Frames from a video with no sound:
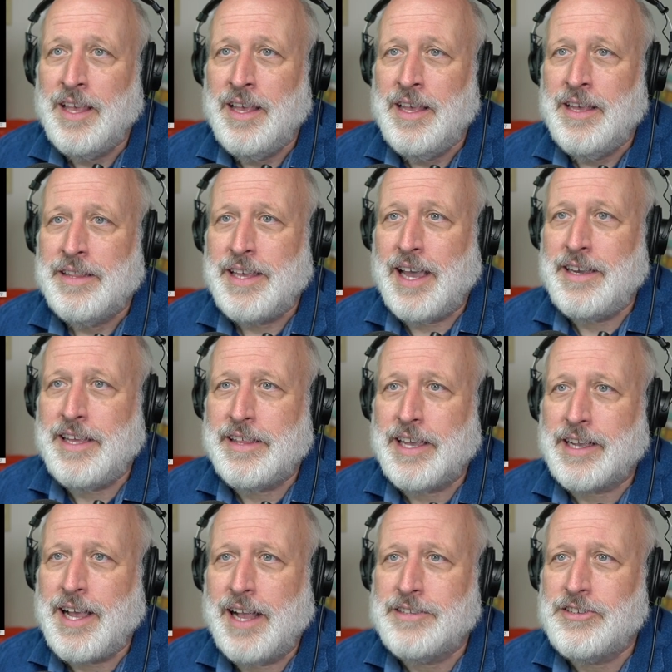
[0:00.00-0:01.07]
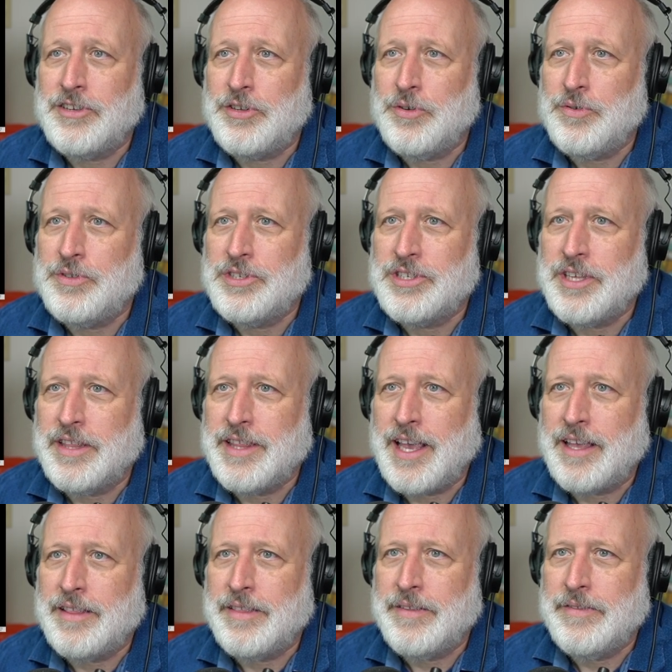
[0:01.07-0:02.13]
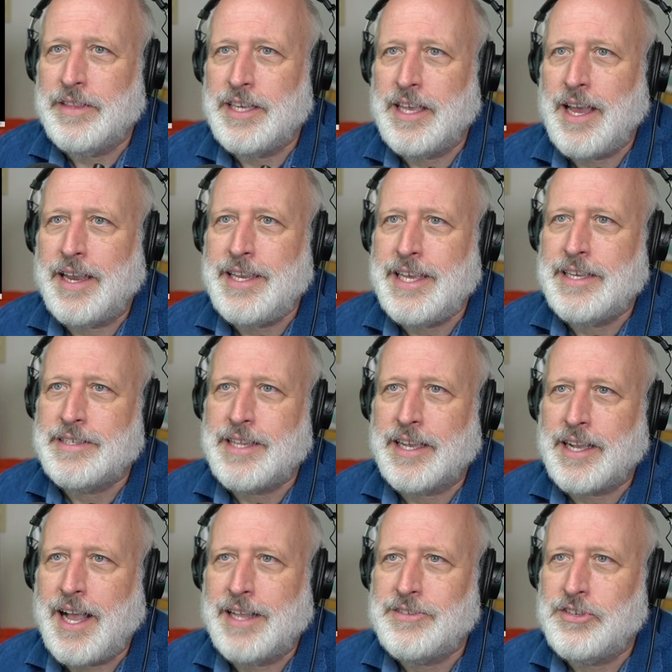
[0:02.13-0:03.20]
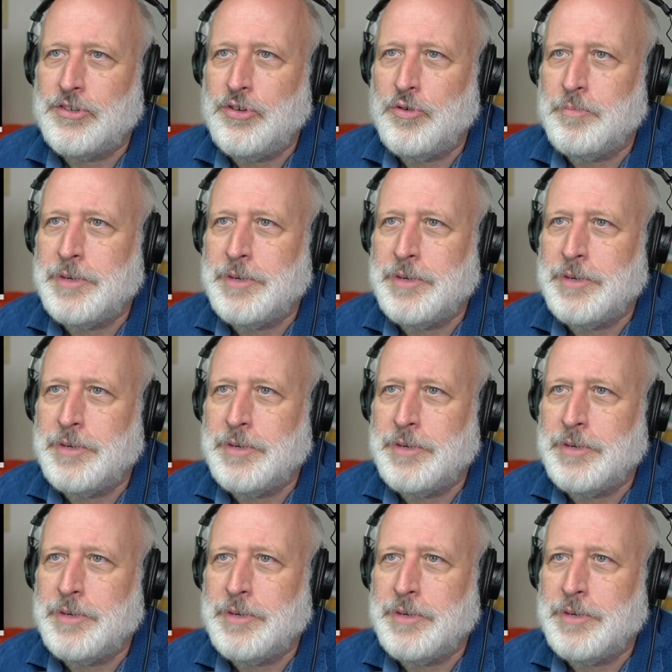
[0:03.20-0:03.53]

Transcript: The idea that constitutes that the ideas that constitute